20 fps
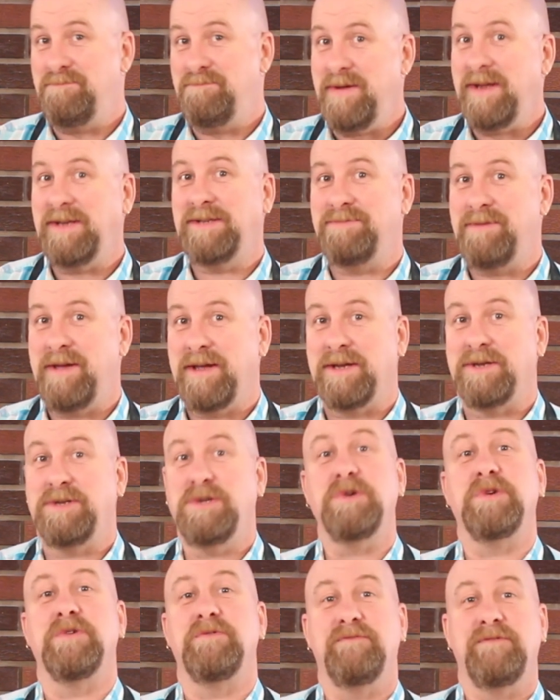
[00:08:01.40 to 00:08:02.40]
me to make it,
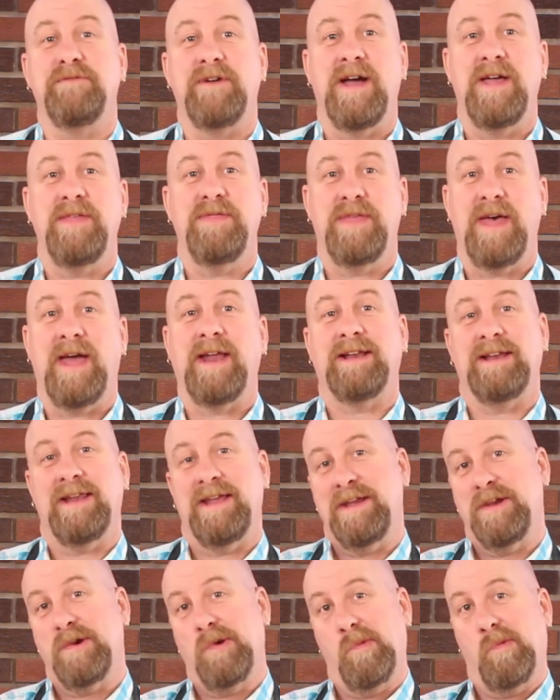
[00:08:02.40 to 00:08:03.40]
you can find that
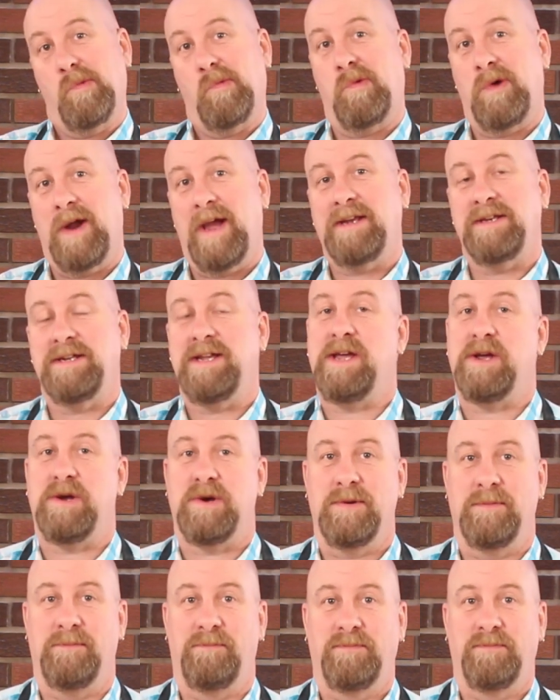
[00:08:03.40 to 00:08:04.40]
link right
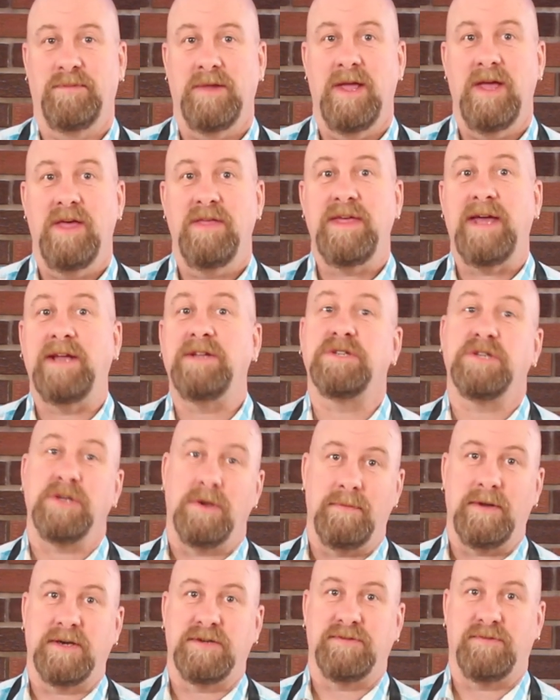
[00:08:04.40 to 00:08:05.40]
here. Thanks so
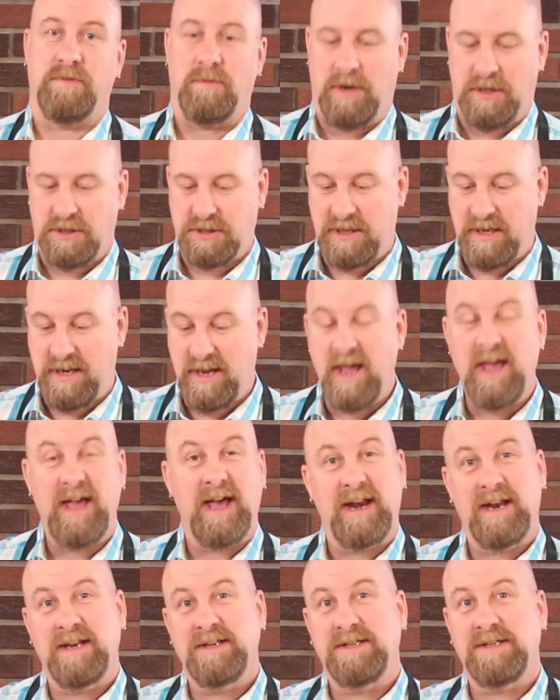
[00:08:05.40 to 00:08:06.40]
much for watching,
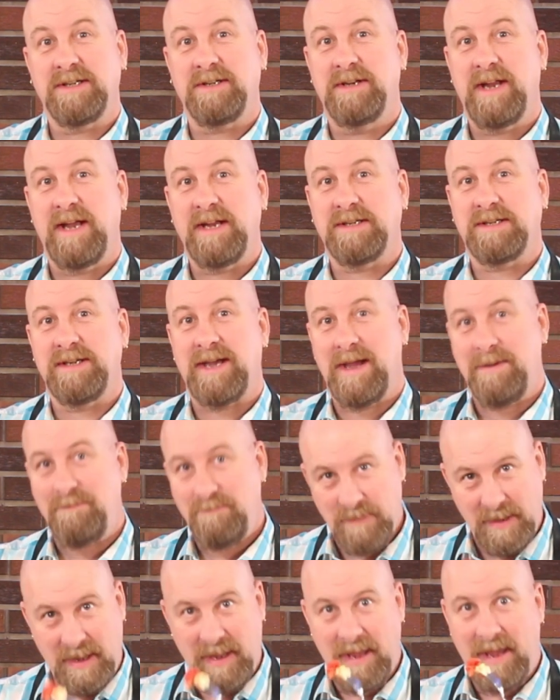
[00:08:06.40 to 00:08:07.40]
and until next time,
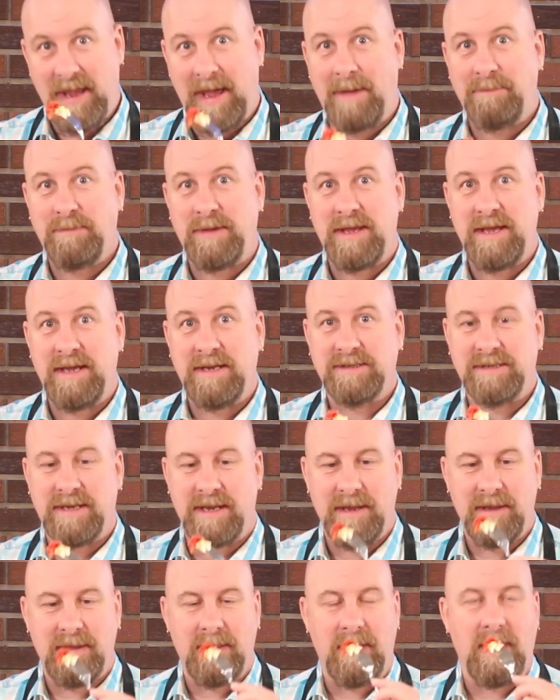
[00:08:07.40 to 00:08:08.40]
happy
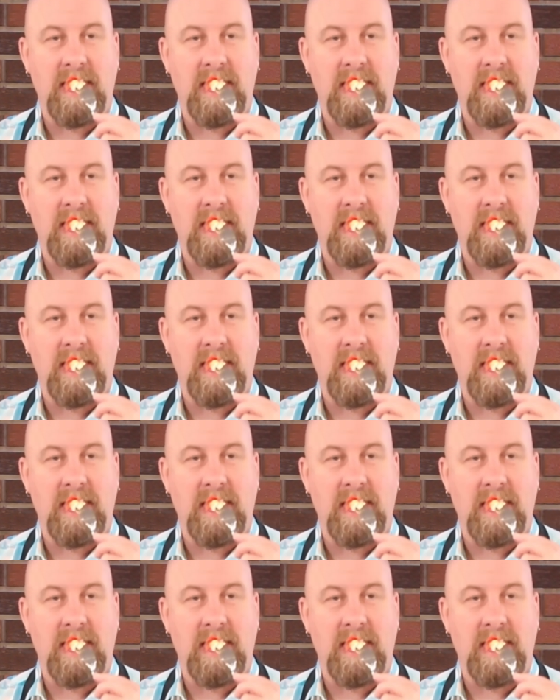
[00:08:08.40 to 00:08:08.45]
eating.